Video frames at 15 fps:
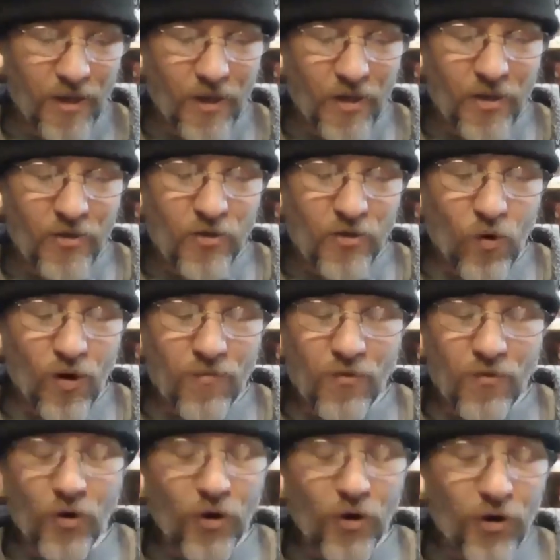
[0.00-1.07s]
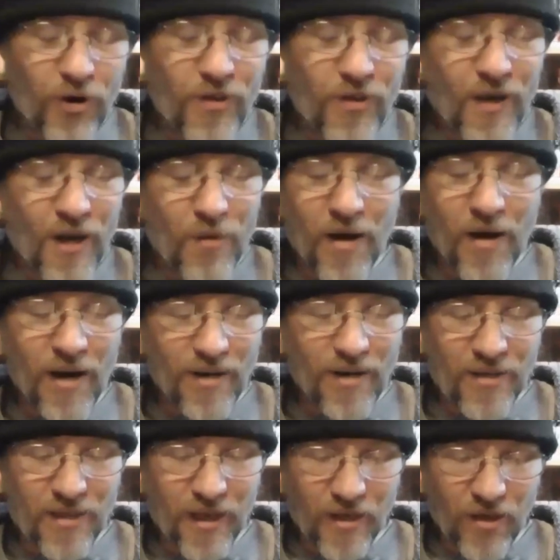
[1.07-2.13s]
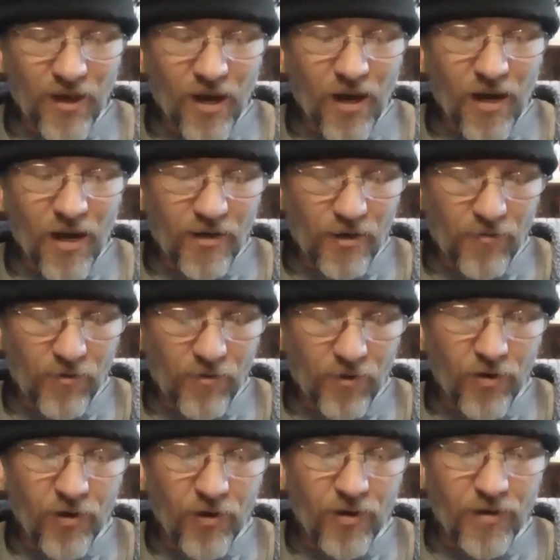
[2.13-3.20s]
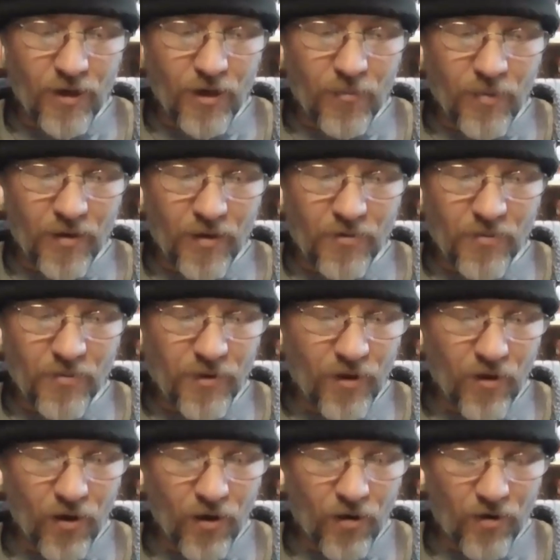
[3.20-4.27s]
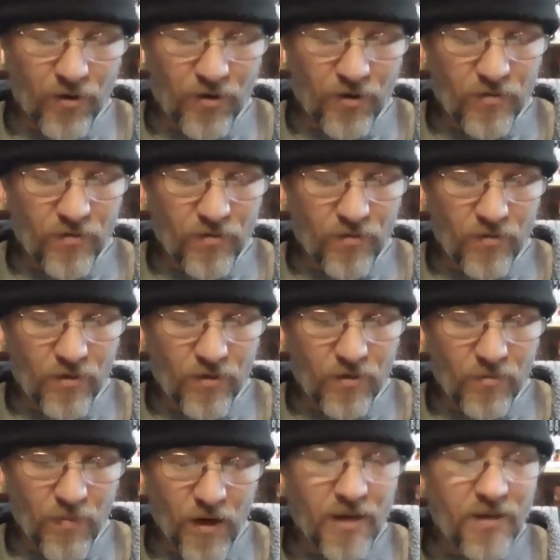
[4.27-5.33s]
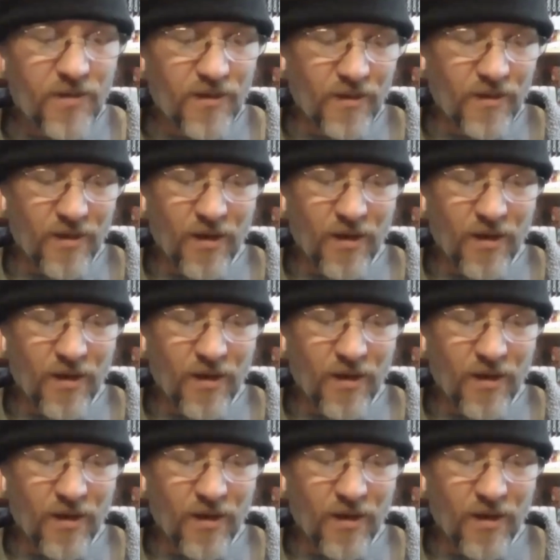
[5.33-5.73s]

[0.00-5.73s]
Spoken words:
"So have you heard anything about it?" He's like, "No, I ain't ever heard anything about this, but the art is amazing."